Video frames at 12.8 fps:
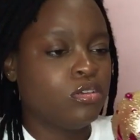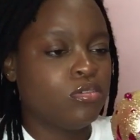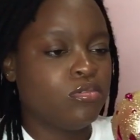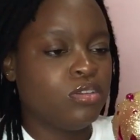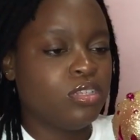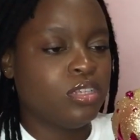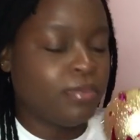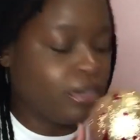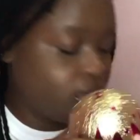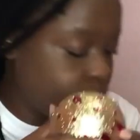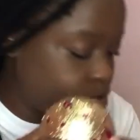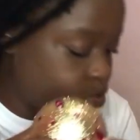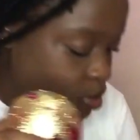look up on this
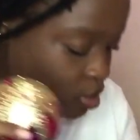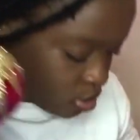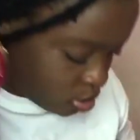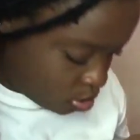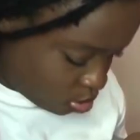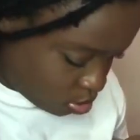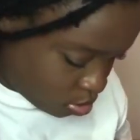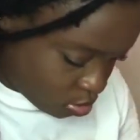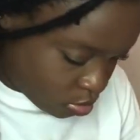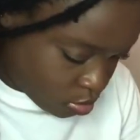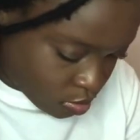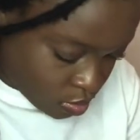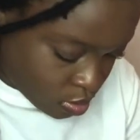
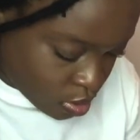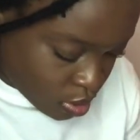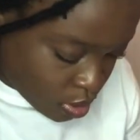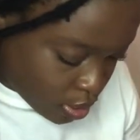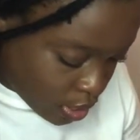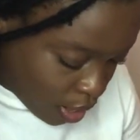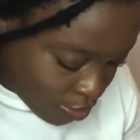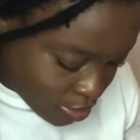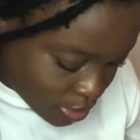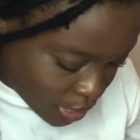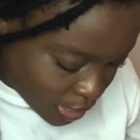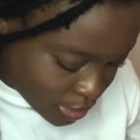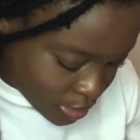one. I feel
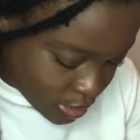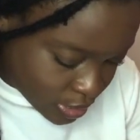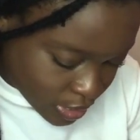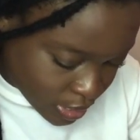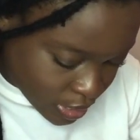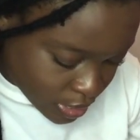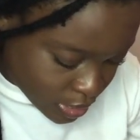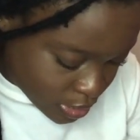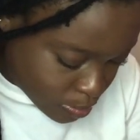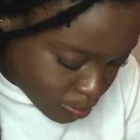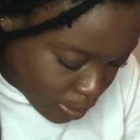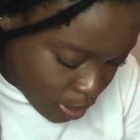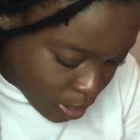like digging this
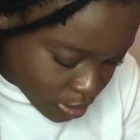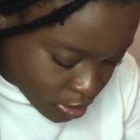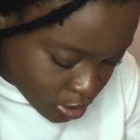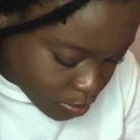bag some